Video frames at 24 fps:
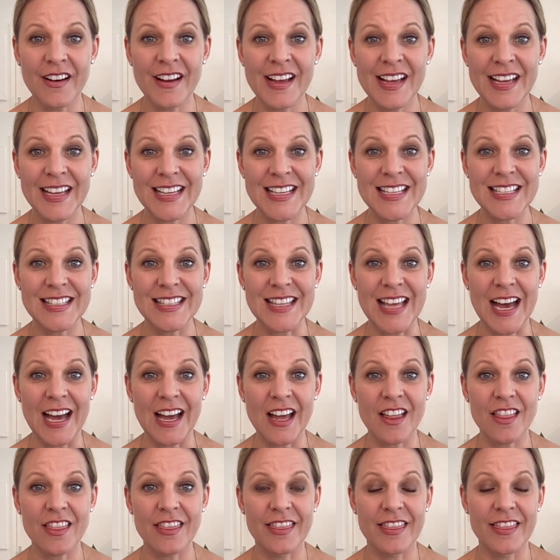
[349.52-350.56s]
is that
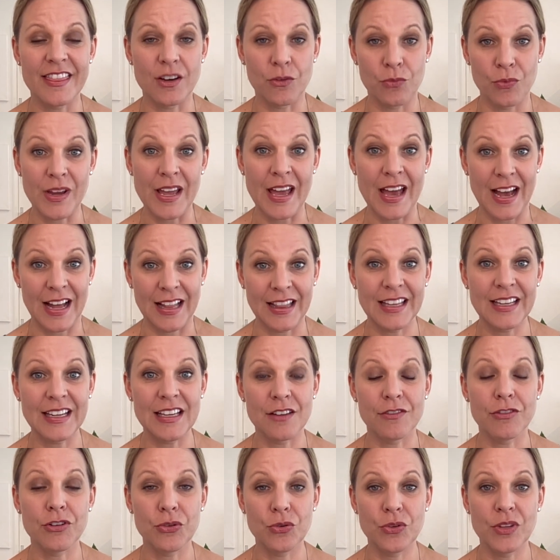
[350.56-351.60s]
the reality of
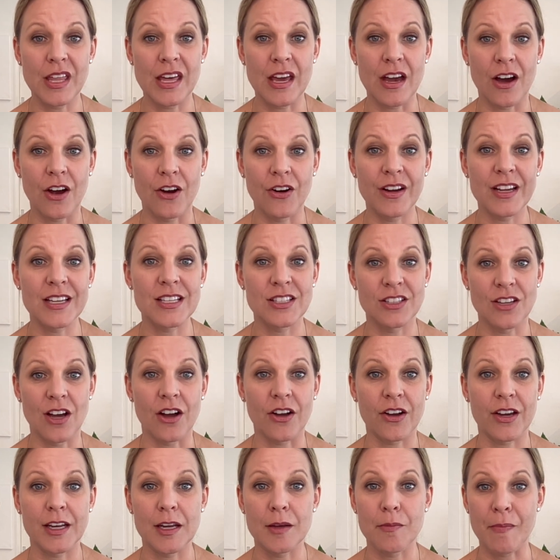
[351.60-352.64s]
who they are is not
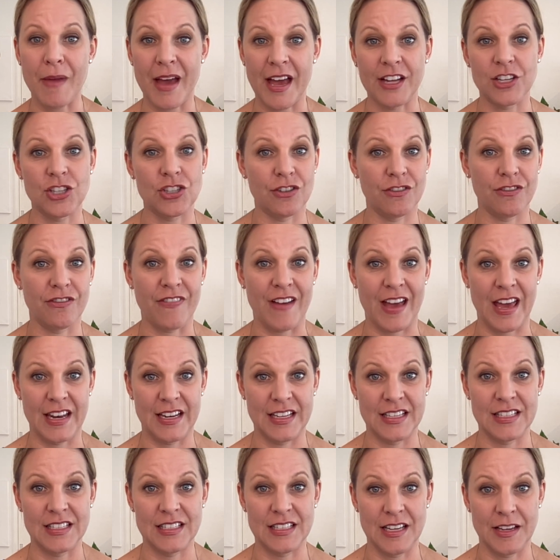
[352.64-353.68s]
going to match your
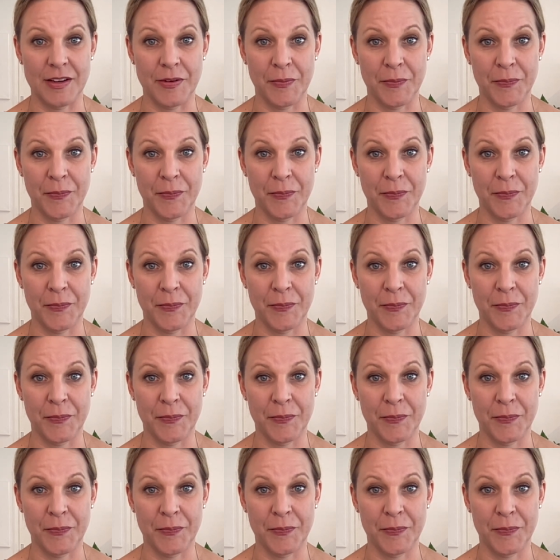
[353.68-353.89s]
fantasy.